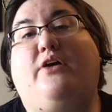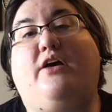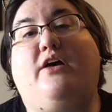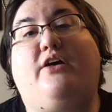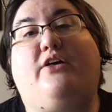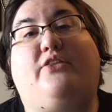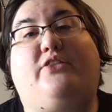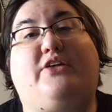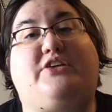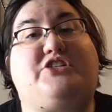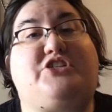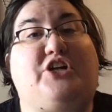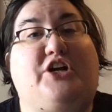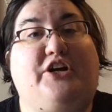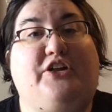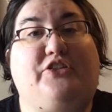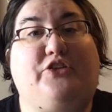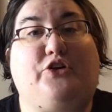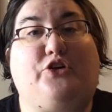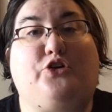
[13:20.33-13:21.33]
they
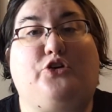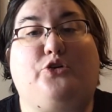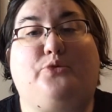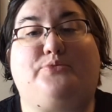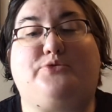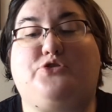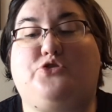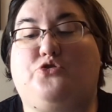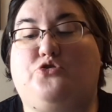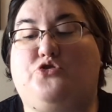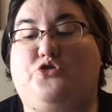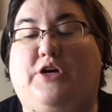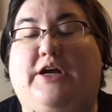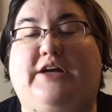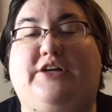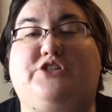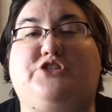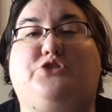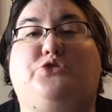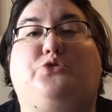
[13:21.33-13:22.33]
started the group to try
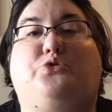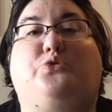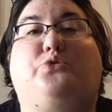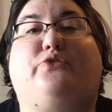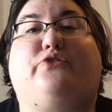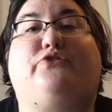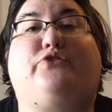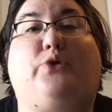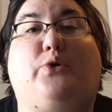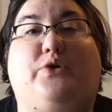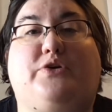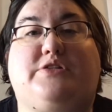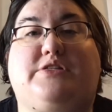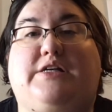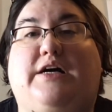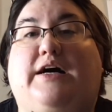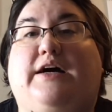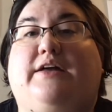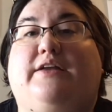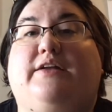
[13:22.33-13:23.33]
to focus
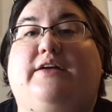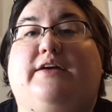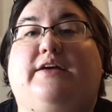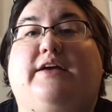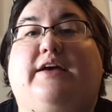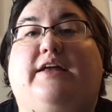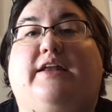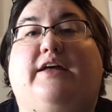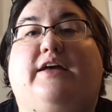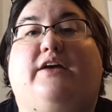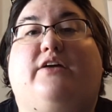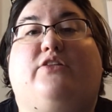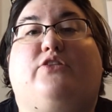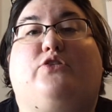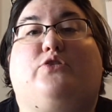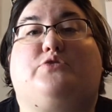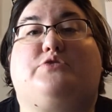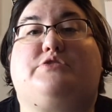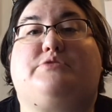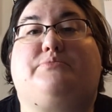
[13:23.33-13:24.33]
on getting
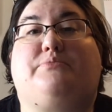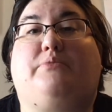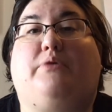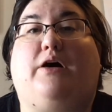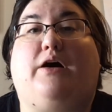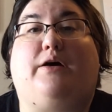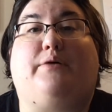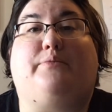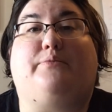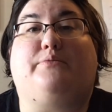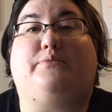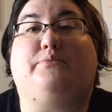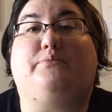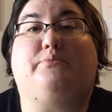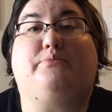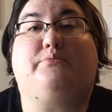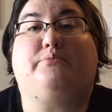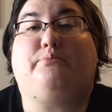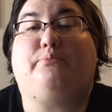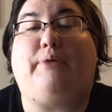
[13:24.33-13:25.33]
those
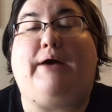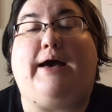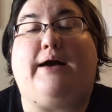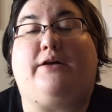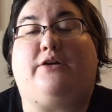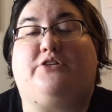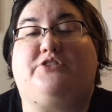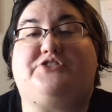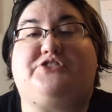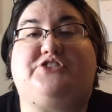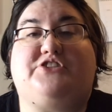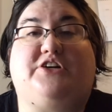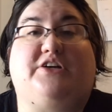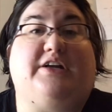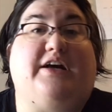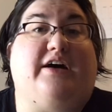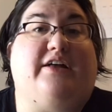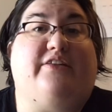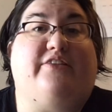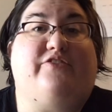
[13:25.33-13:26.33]
patterns done
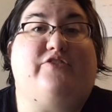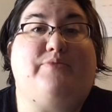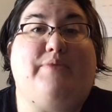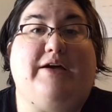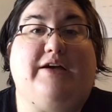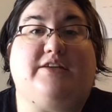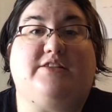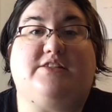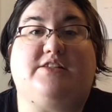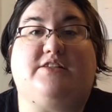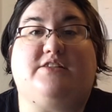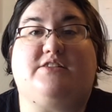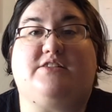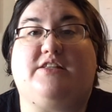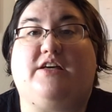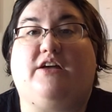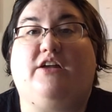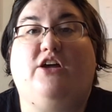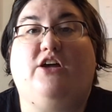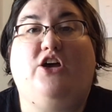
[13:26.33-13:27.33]
out of the magazines
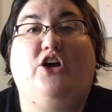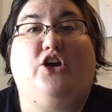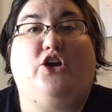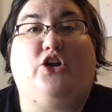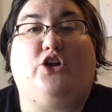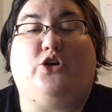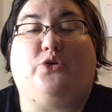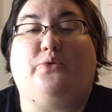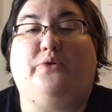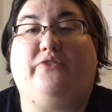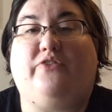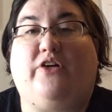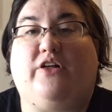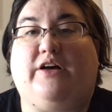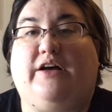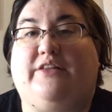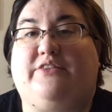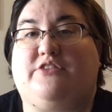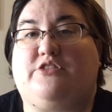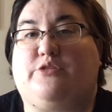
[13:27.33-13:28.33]
that, you know, we've all
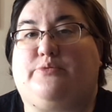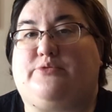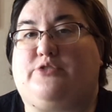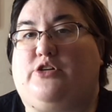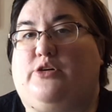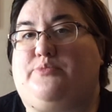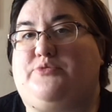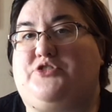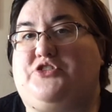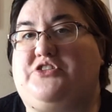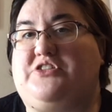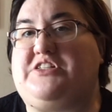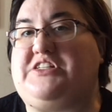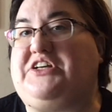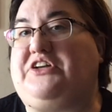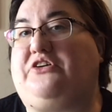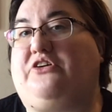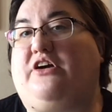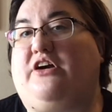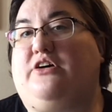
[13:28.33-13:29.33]
got the subscriptions
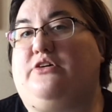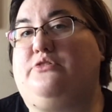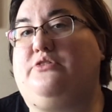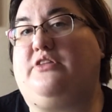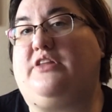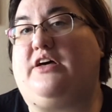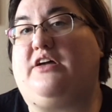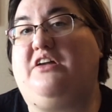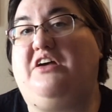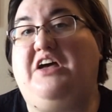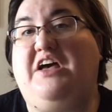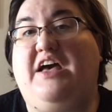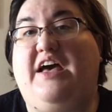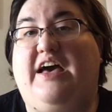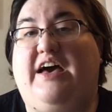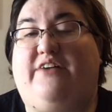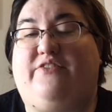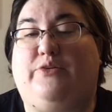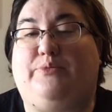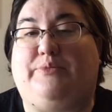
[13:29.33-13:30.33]
sitting around that
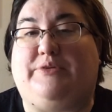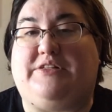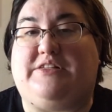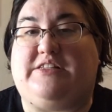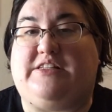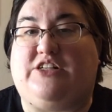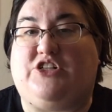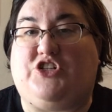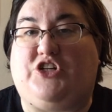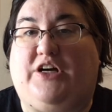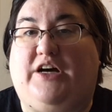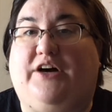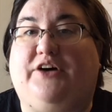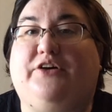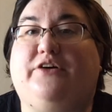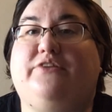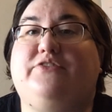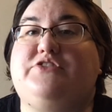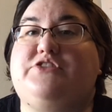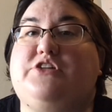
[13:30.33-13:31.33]
haven't been stitching out
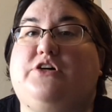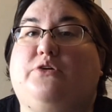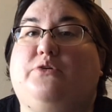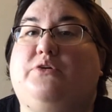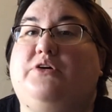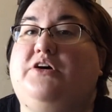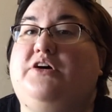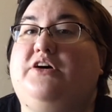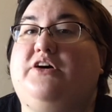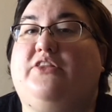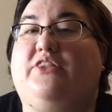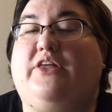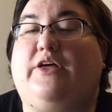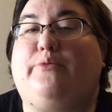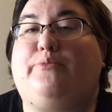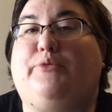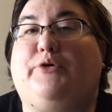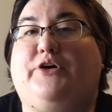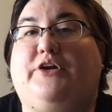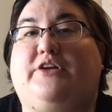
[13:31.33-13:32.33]
of. So they
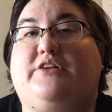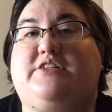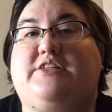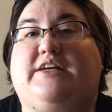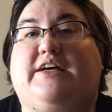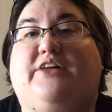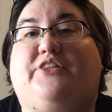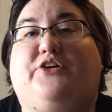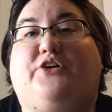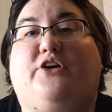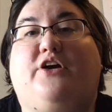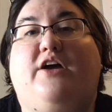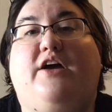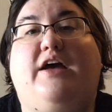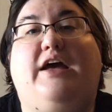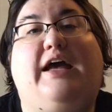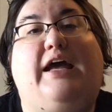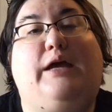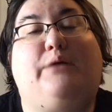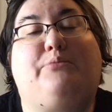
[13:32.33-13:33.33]
put together
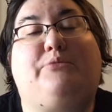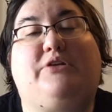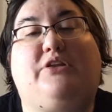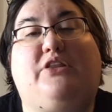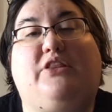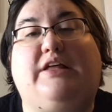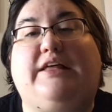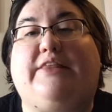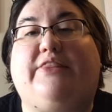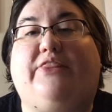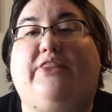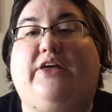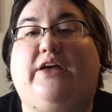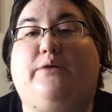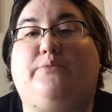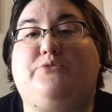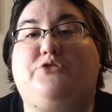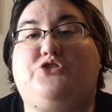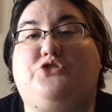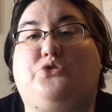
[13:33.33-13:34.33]
a monthly
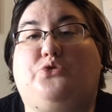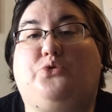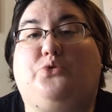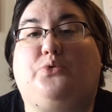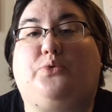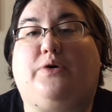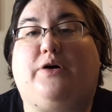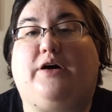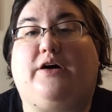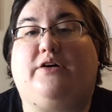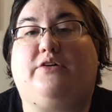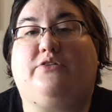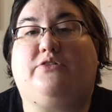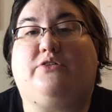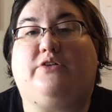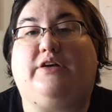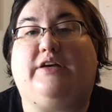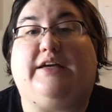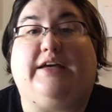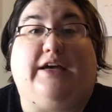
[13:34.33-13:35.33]
theme to
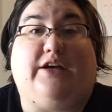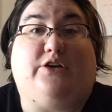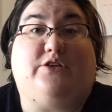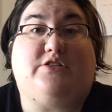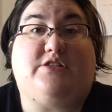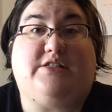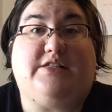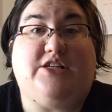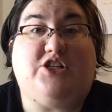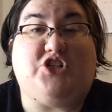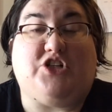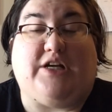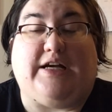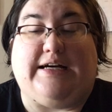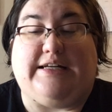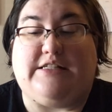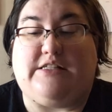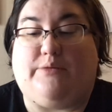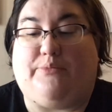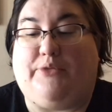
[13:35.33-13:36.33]
get you stitching
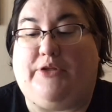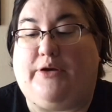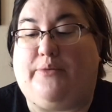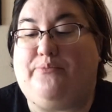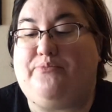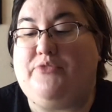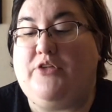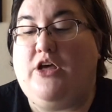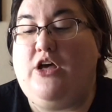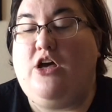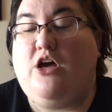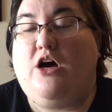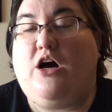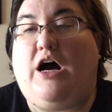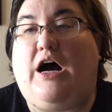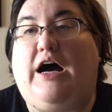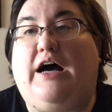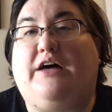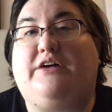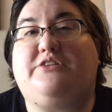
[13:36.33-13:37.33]
on something.
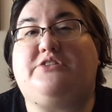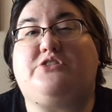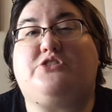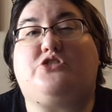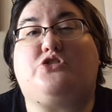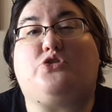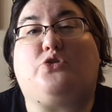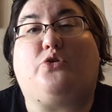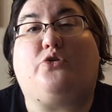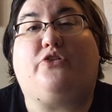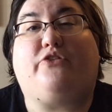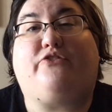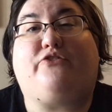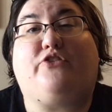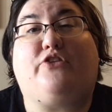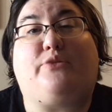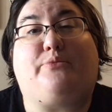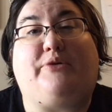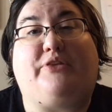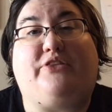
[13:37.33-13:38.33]
So for
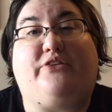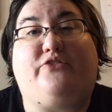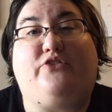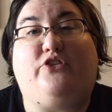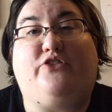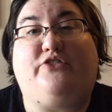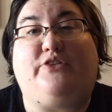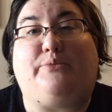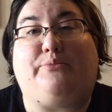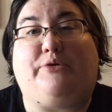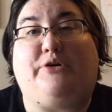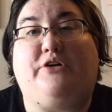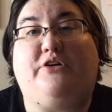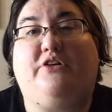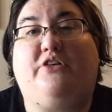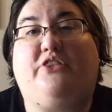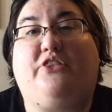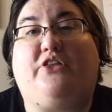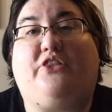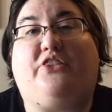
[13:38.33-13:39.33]
the month of November,
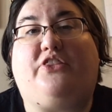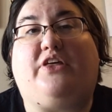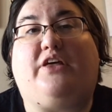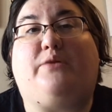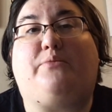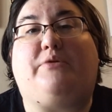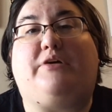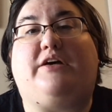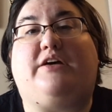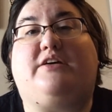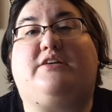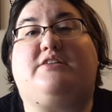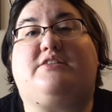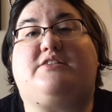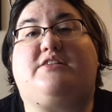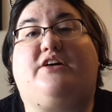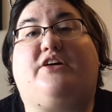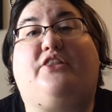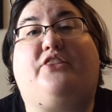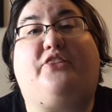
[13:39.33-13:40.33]
the theme is
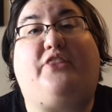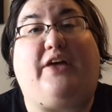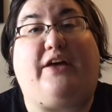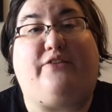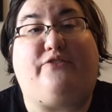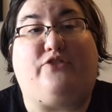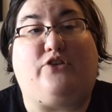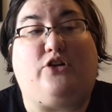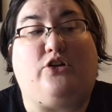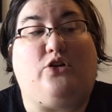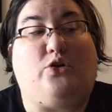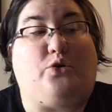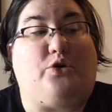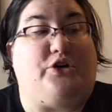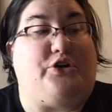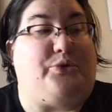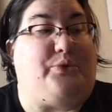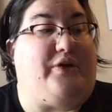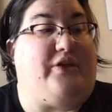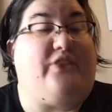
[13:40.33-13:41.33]
thankful or
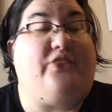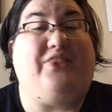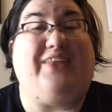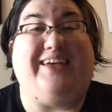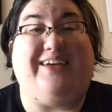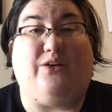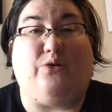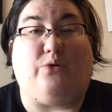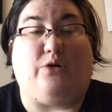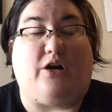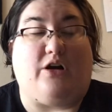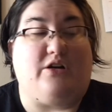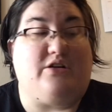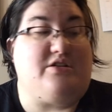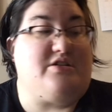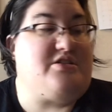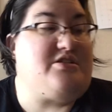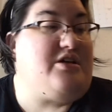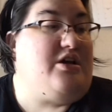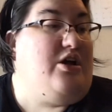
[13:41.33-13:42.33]
doing thank you
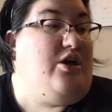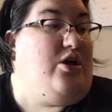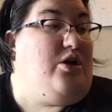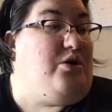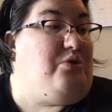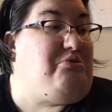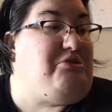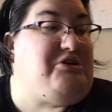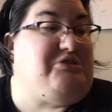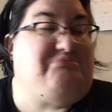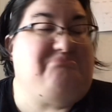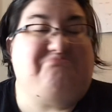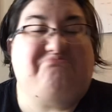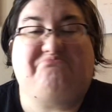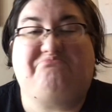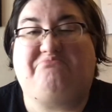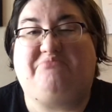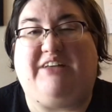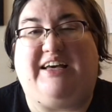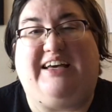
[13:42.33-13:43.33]
cards. Well,
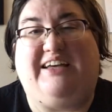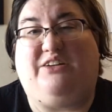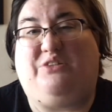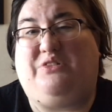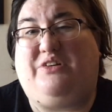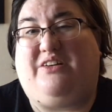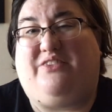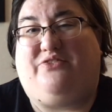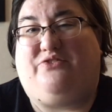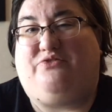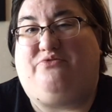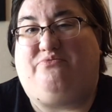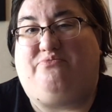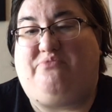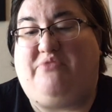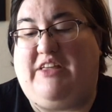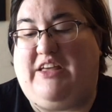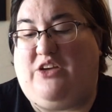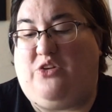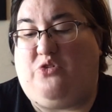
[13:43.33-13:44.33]
I don't have
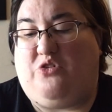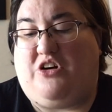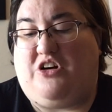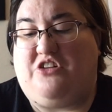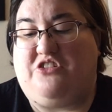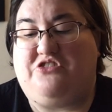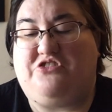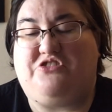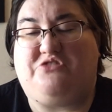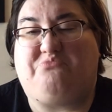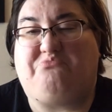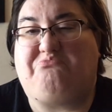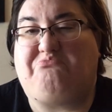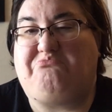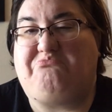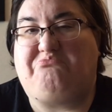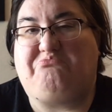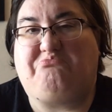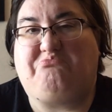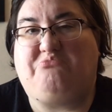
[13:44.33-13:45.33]
thank you cards.
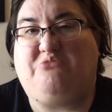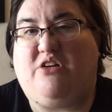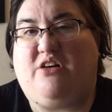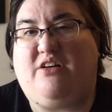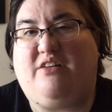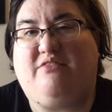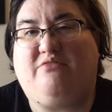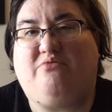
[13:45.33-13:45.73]
I